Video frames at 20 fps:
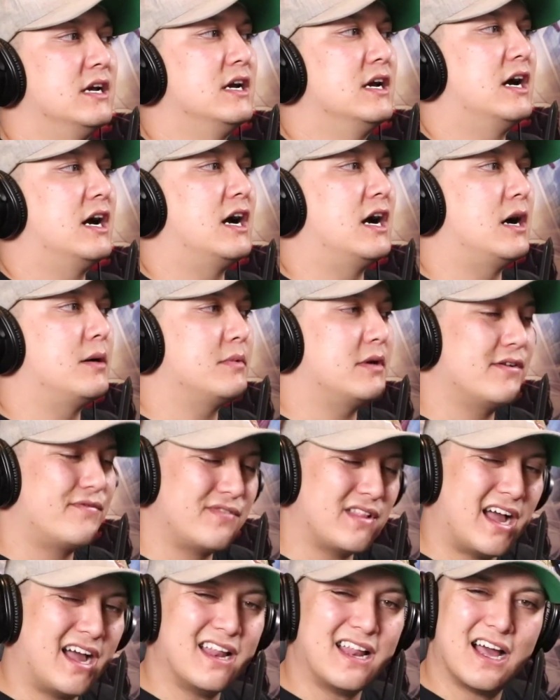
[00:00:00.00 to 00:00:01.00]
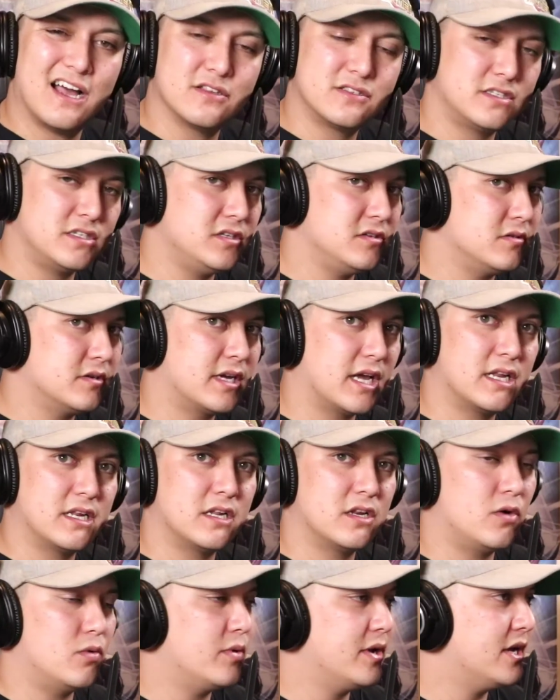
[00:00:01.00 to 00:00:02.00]
If not, I'll see you again in a
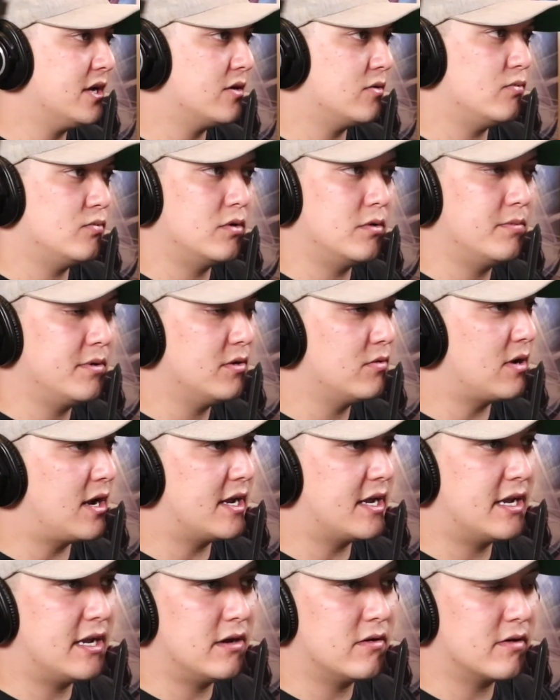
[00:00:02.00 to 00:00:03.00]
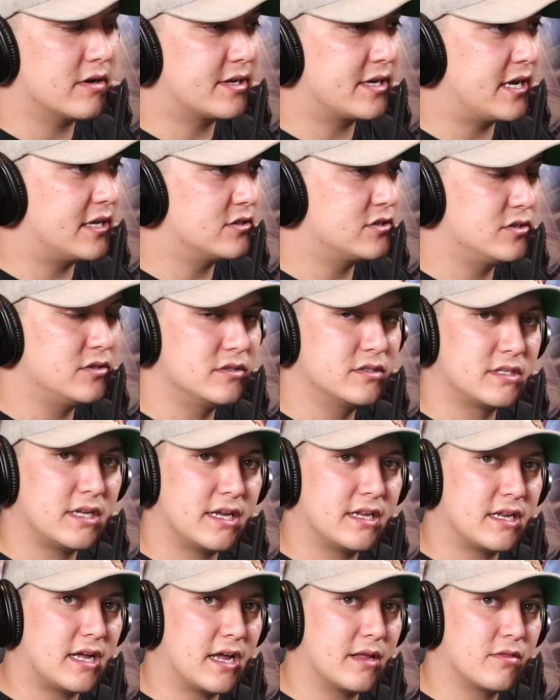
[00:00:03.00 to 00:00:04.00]
week. We'll be right here again Tuesday,
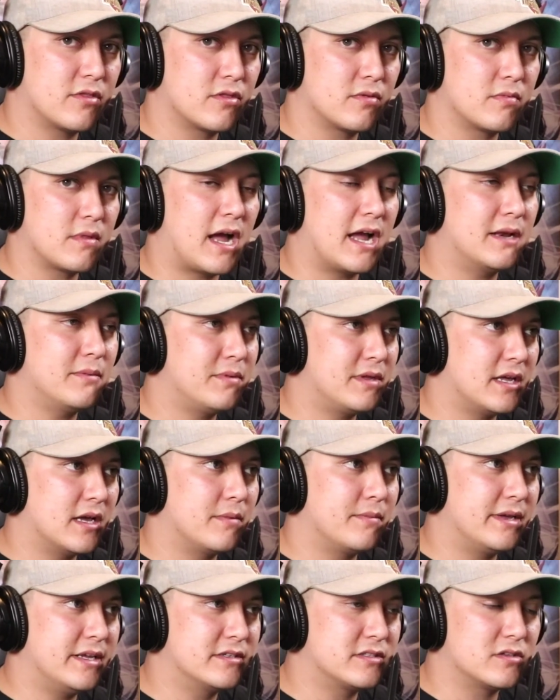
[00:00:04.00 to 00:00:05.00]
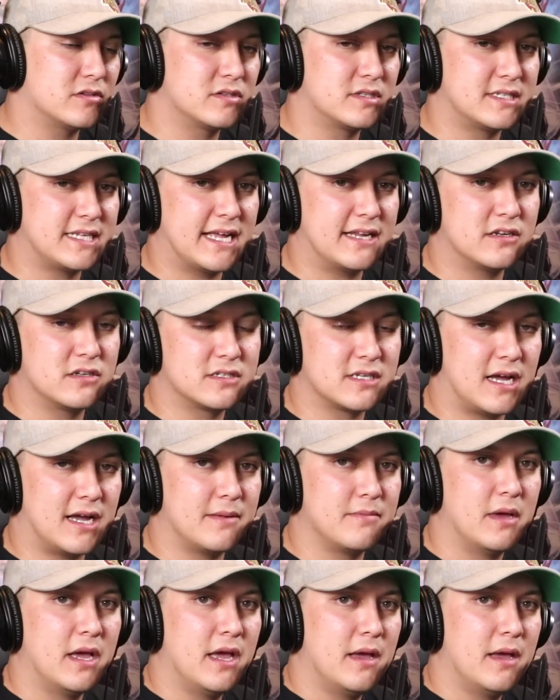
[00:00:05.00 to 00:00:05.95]
9 p.m. Eastern Standard Time.